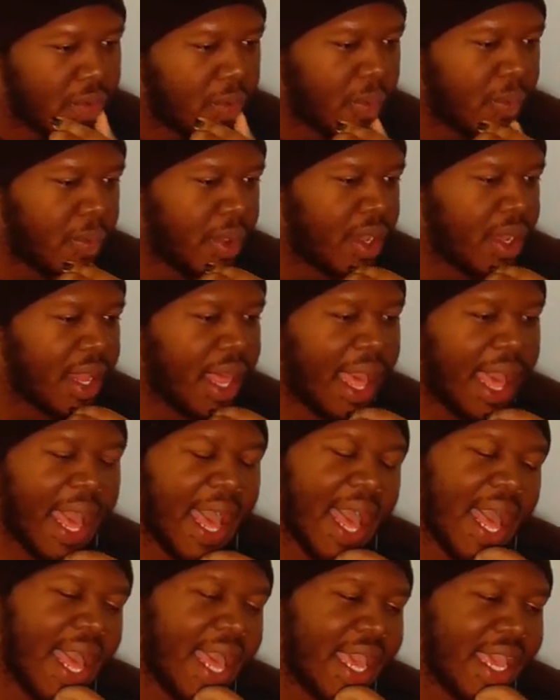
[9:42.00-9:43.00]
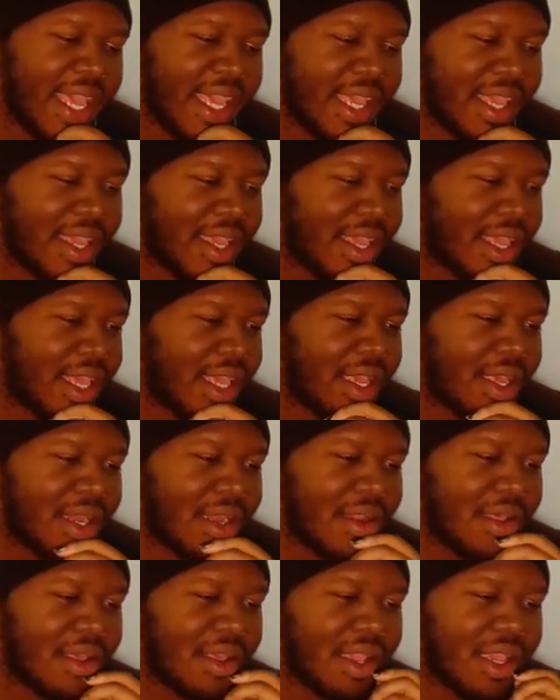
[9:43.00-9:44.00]
Will I
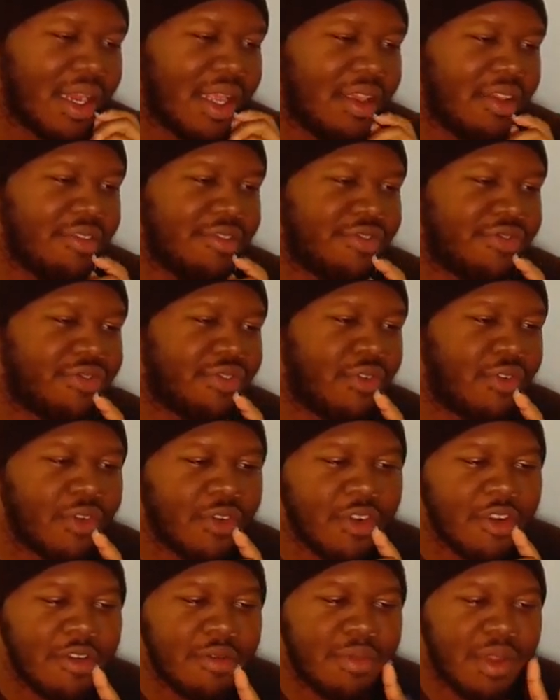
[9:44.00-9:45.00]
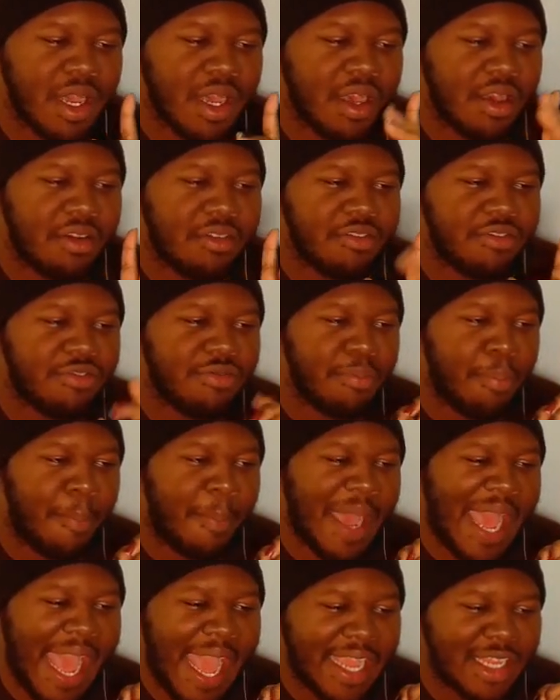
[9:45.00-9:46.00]
get any form of
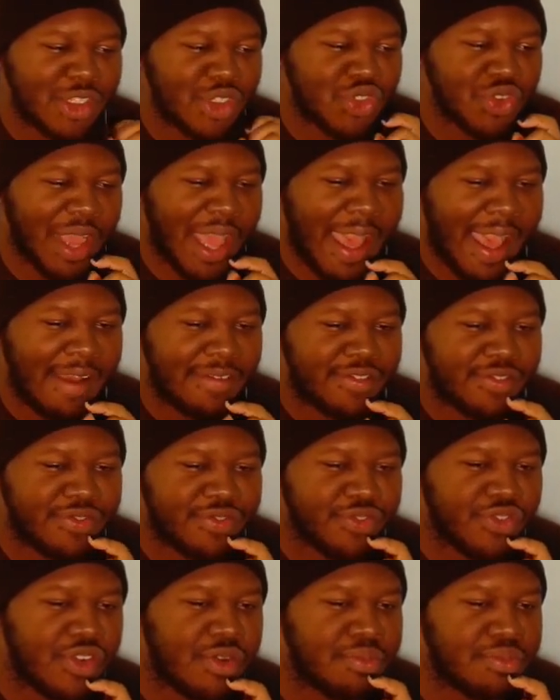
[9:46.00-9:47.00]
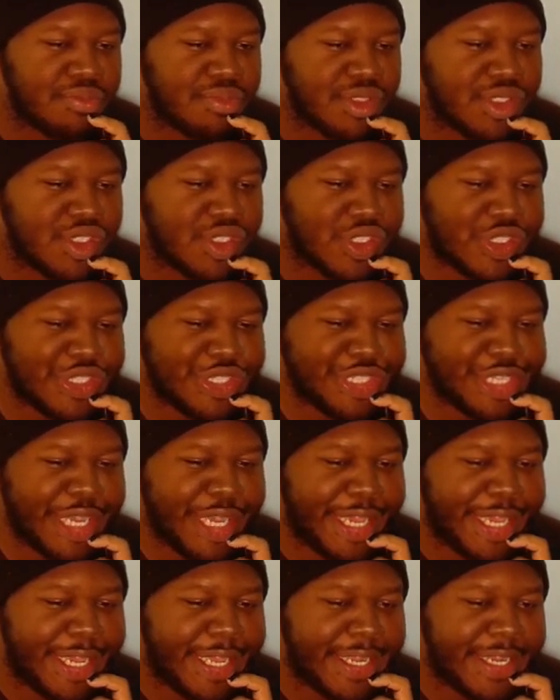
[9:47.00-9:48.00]
backdraft from
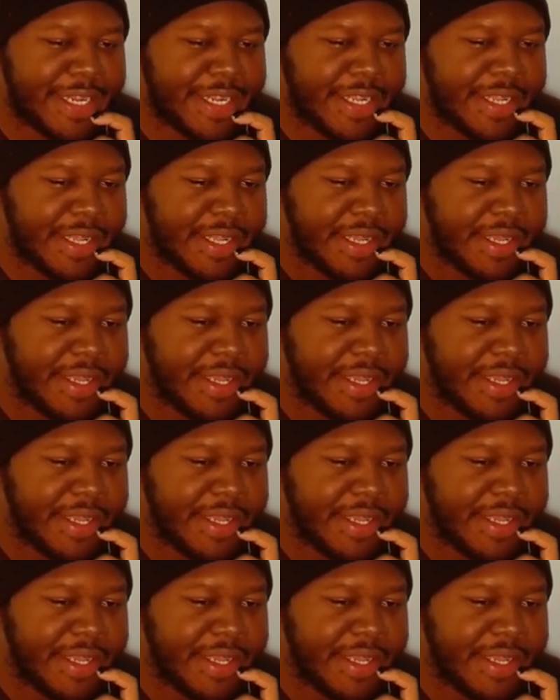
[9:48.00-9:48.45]
said